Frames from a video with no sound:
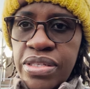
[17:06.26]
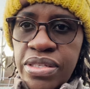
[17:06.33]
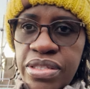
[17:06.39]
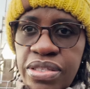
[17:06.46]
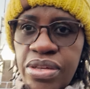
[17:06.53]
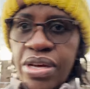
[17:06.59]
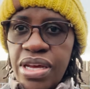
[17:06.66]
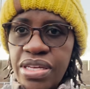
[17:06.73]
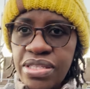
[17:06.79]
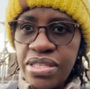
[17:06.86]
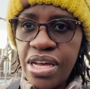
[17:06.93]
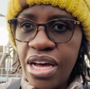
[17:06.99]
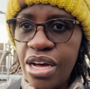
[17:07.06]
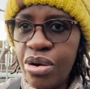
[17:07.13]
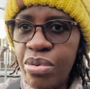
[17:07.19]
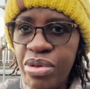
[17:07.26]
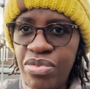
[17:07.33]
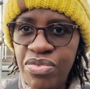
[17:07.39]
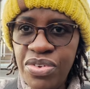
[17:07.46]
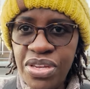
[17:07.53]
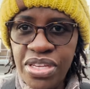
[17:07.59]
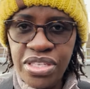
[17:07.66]
So guys, uh, we
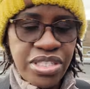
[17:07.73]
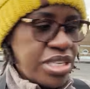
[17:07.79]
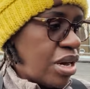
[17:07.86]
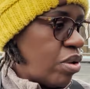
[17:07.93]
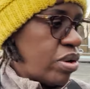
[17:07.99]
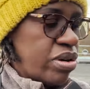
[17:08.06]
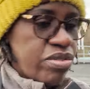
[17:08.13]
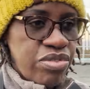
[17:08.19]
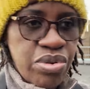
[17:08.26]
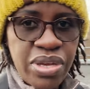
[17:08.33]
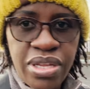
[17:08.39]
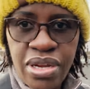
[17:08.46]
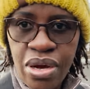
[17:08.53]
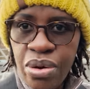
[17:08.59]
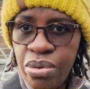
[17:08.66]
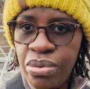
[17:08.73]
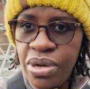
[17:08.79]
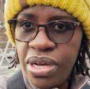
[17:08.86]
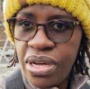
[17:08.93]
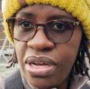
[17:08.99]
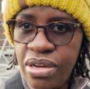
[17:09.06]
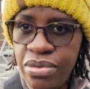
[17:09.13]
finished our viewing now
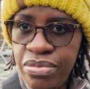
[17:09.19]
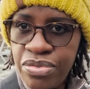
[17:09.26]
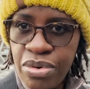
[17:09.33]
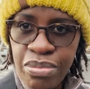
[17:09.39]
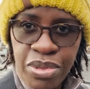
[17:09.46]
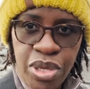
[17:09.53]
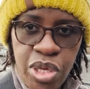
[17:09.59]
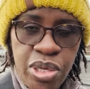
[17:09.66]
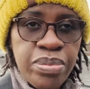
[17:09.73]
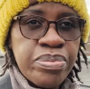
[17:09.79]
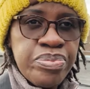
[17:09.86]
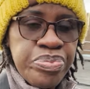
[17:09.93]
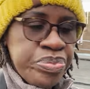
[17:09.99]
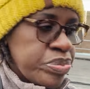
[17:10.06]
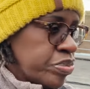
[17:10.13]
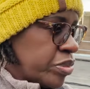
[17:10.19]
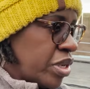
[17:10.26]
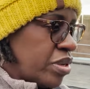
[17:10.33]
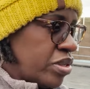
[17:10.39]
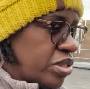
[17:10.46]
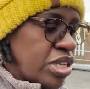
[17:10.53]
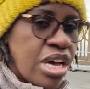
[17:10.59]
uh, from the
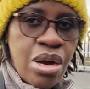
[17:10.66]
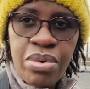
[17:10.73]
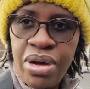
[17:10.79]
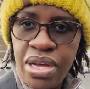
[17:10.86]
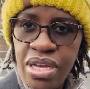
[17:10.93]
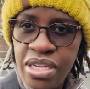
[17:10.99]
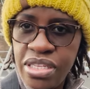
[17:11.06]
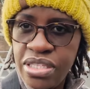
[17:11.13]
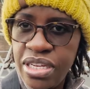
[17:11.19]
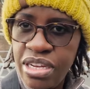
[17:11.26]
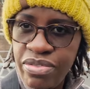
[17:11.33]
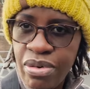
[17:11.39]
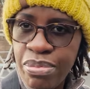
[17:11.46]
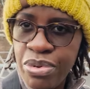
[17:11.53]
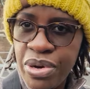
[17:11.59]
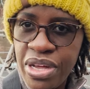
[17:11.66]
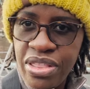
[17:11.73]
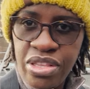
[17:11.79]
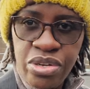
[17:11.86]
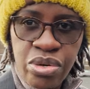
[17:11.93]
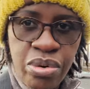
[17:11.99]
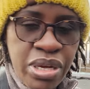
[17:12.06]
tower at Liverpool
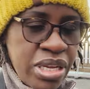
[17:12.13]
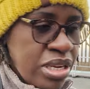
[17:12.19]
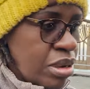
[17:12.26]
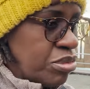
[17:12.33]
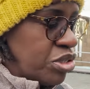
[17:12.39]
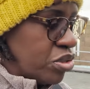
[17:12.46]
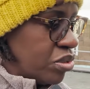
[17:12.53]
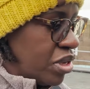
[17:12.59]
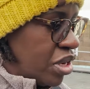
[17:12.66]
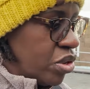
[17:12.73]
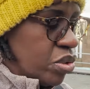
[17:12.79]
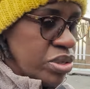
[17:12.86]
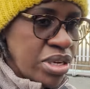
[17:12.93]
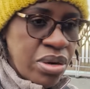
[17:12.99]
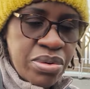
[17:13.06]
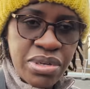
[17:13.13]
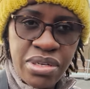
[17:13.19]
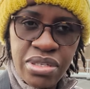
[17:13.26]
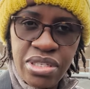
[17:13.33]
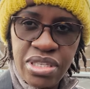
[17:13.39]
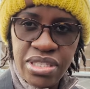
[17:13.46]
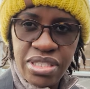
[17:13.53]
Cathedral, and I'm just going to go
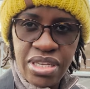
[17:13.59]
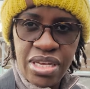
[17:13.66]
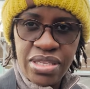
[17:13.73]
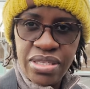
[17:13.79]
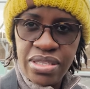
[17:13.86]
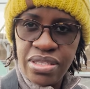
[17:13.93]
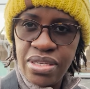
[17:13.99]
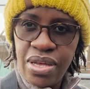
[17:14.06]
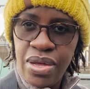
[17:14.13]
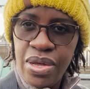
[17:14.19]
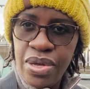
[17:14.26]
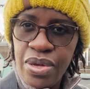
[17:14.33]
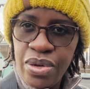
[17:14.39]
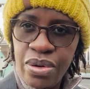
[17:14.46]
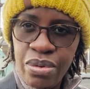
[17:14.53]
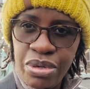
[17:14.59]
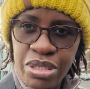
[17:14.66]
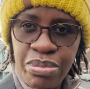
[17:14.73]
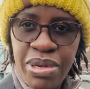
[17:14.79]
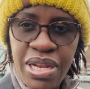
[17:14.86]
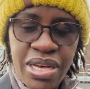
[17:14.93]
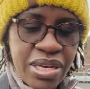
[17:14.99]
down the stairs. Wish
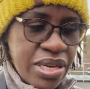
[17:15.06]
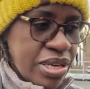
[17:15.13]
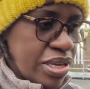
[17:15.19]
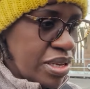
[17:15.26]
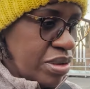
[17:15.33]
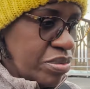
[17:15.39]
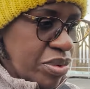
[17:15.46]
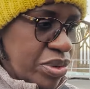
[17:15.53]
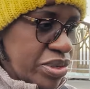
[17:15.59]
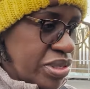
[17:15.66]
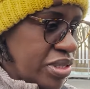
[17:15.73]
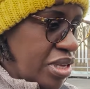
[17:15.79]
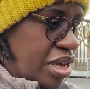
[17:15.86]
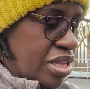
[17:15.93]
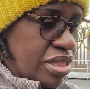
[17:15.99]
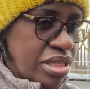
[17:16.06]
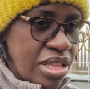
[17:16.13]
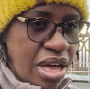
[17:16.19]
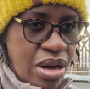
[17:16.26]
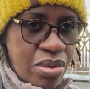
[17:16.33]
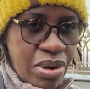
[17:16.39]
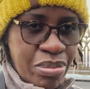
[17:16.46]
me luck, because uh,
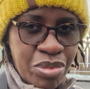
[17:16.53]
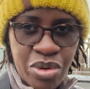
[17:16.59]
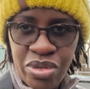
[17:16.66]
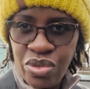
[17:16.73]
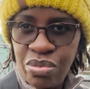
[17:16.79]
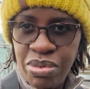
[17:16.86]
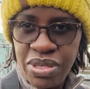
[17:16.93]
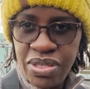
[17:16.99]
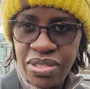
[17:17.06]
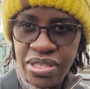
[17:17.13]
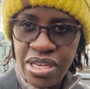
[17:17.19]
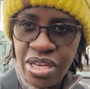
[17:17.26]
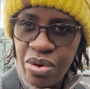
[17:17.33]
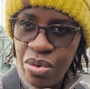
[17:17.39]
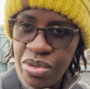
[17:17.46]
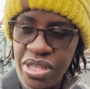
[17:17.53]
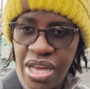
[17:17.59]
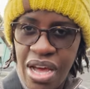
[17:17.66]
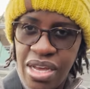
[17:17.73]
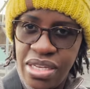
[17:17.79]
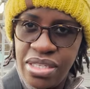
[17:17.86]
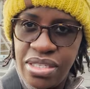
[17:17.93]
now I'm going to be seeing all the
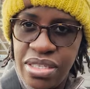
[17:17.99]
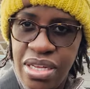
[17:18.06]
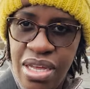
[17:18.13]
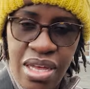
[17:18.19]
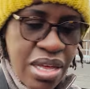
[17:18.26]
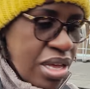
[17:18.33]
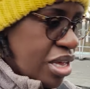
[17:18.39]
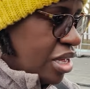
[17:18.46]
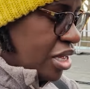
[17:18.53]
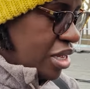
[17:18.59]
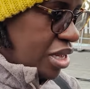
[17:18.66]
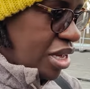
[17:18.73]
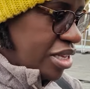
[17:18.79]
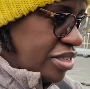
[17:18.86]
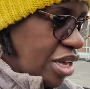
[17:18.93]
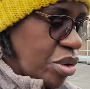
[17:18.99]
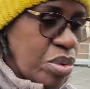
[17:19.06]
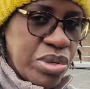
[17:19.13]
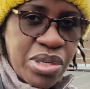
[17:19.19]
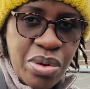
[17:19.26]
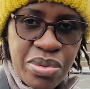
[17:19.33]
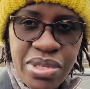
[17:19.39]
heights as I go
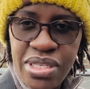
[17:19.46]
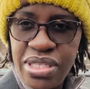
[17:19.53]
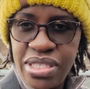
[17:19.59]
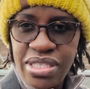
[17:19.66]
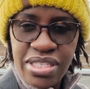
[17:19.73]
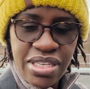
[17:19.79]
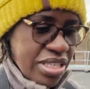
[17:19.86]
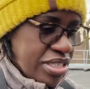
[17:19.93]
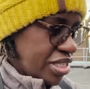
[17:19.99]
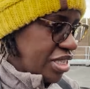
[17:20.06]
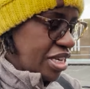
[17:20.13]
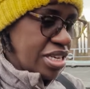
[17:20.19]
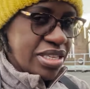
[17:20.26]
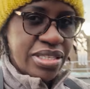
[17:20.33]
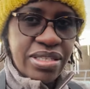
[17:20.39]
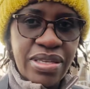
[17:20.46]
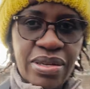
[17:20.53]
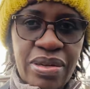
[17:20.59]
down these stairs.